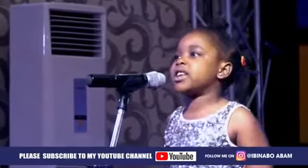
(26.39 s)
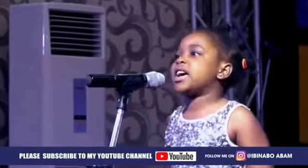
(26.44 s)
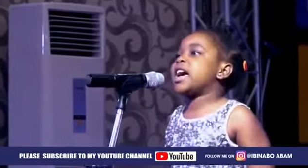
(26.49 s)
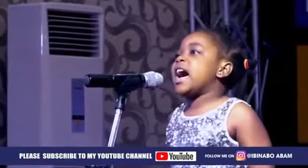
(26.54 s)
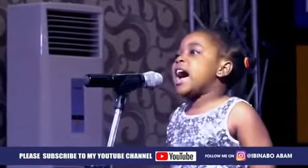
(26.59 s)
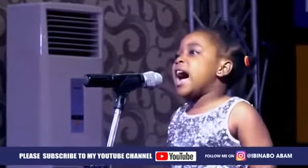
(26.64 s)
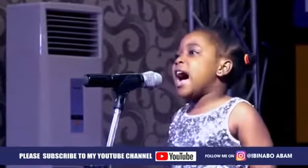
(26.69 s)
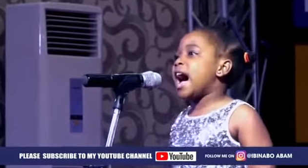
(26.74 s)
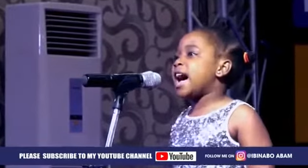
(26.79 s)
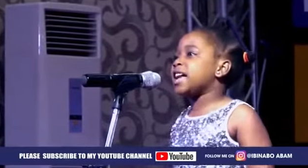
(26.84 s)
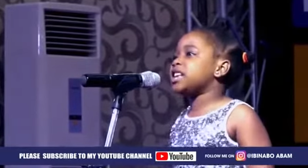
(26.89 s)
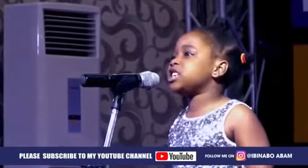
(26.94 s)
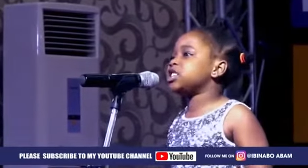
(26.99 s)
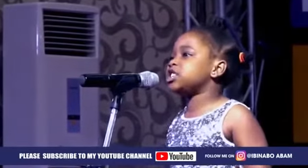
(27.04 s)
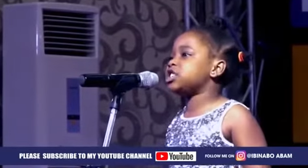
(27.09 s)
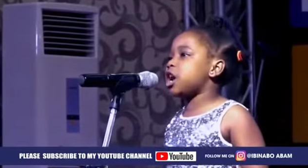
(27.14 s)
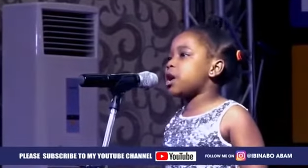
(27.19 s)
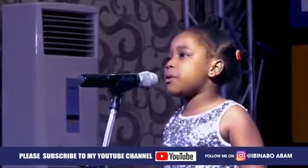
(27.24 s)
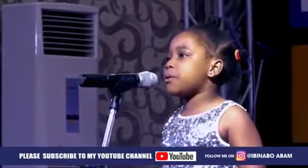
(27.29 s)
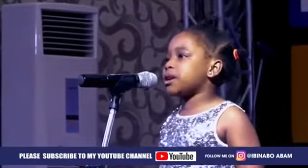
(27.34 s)
and
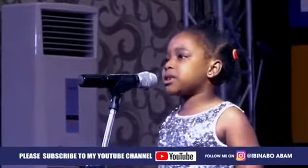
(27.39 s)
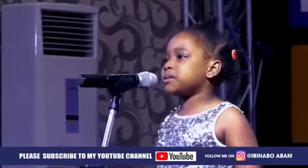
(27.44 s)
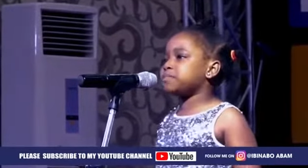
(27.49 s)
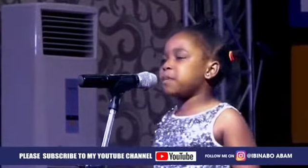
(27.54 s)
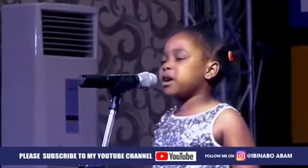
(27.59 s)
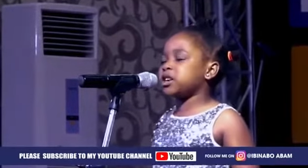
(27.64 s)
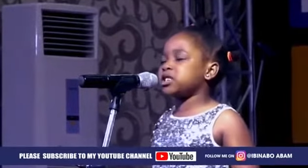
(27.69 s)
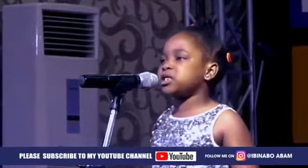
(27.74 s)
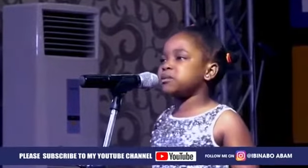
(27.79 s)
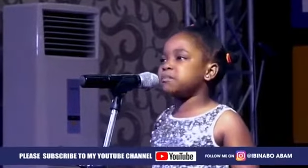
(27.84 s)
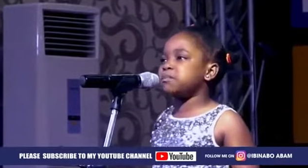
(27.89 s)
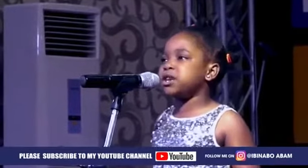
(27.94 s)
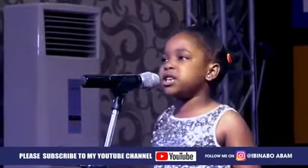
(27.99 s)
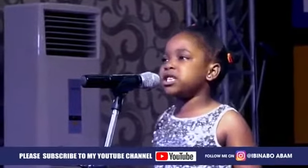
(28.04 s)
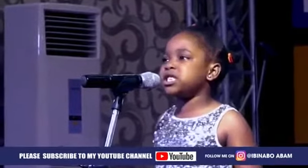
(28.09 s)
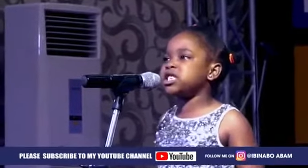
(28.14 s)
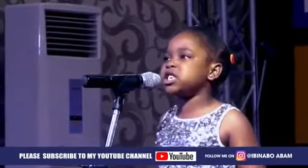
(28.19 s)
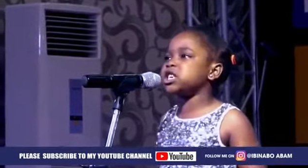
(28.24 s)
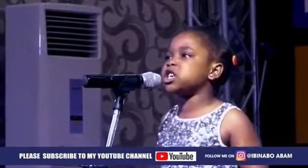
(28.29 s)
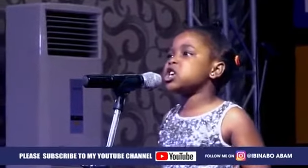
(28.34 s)
it's a
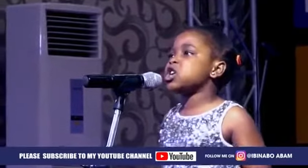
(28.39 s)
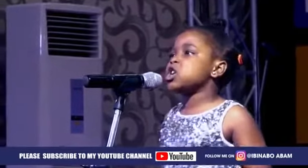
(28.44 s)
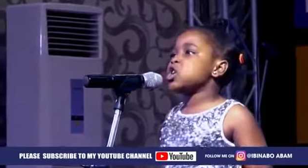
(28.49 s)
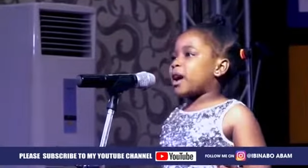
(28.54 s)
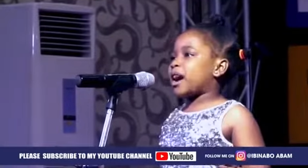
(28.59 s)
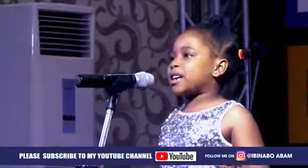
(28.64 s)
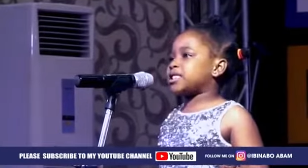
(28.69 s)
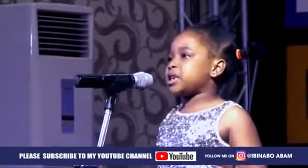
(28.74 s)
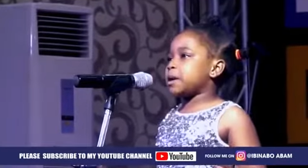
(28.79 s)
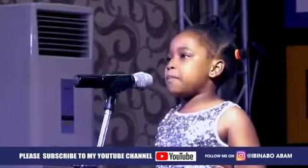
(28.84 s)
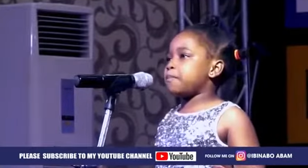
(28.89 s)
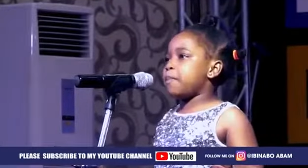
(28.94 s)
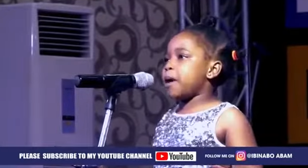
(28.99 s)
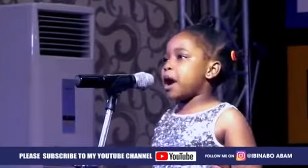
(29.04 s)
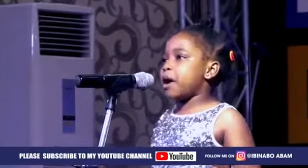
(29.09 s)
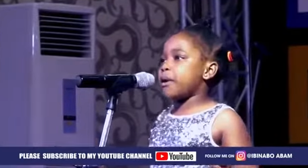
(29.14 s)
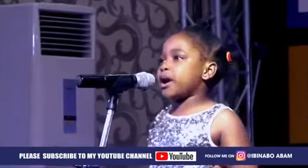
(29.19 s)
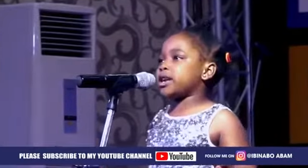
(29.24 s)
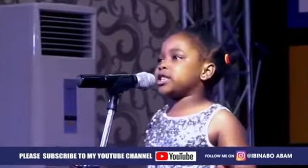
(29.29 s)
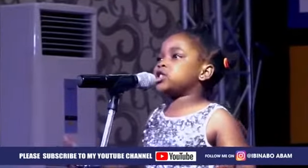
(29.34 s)
responsibility as a
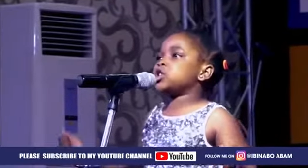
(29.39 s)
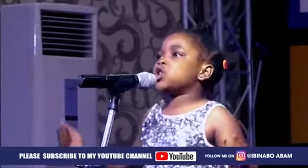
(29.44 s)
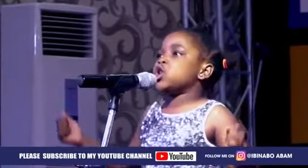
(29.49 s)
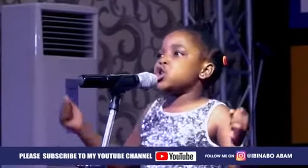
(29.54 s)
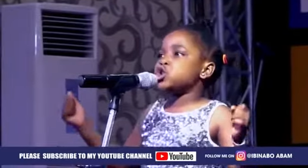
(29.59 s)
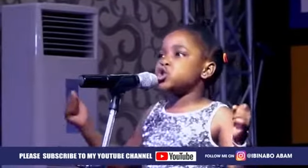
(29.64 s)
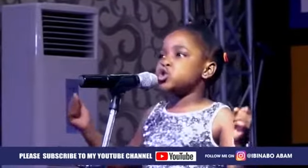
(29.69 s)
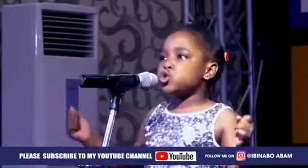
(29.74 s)
parent